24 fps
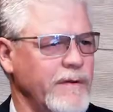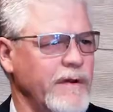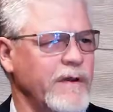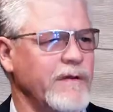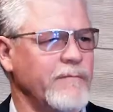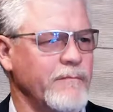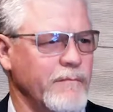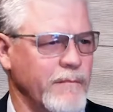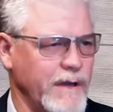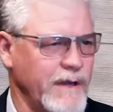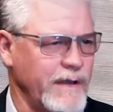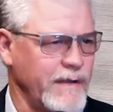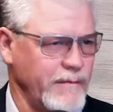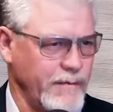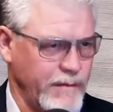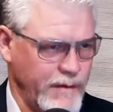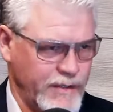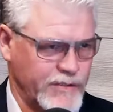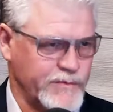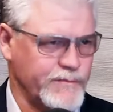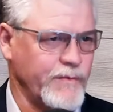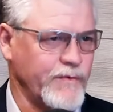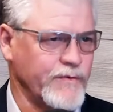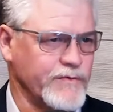by
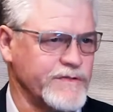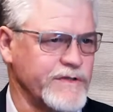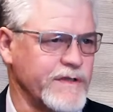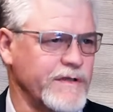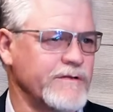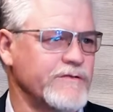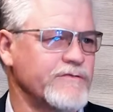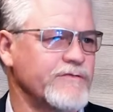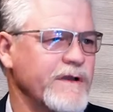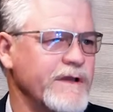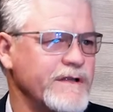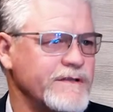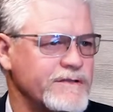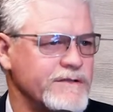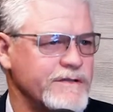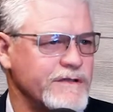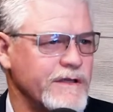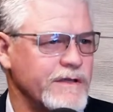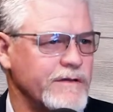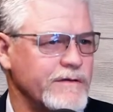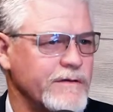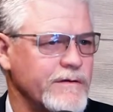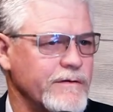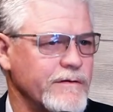exposing
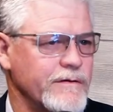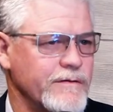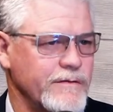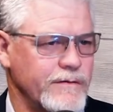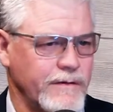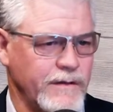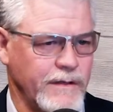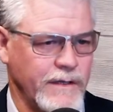transgender